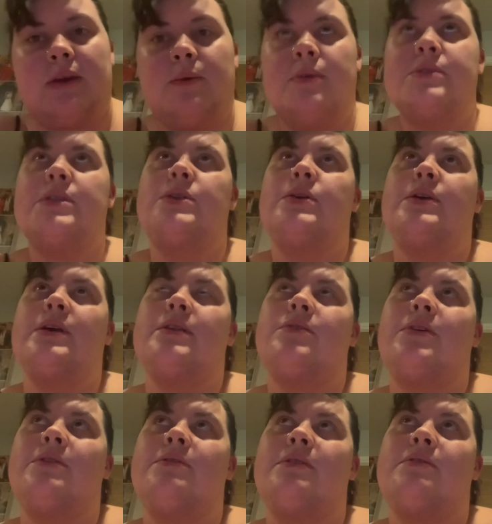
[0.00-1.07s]
What was I doing
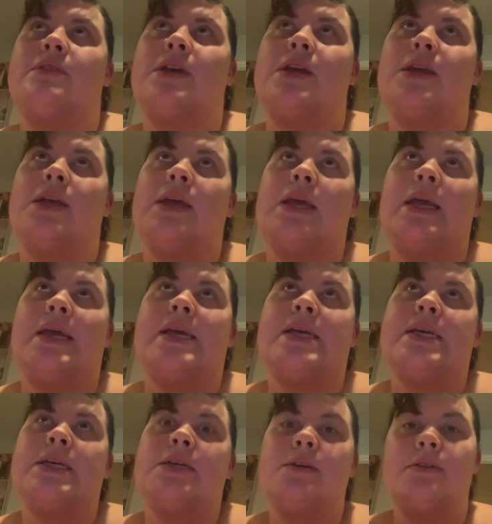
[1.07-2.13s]
at 3.50?
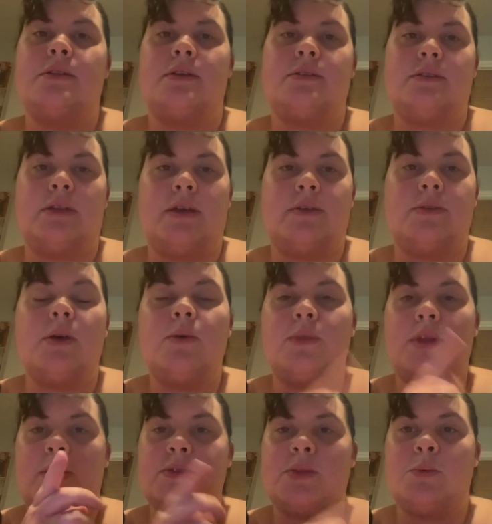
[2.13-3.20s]
goodness knows.
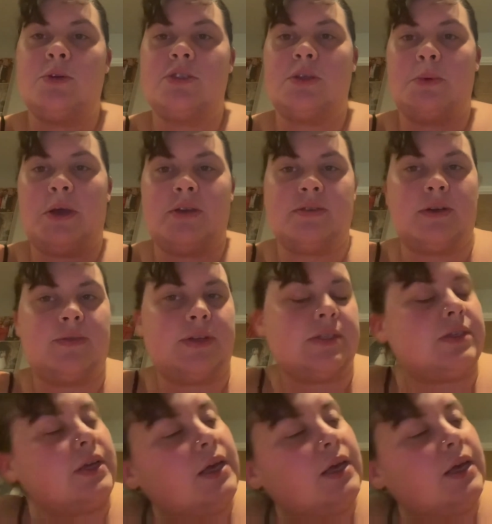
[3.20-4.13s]
Oh, that was a walk to the post office.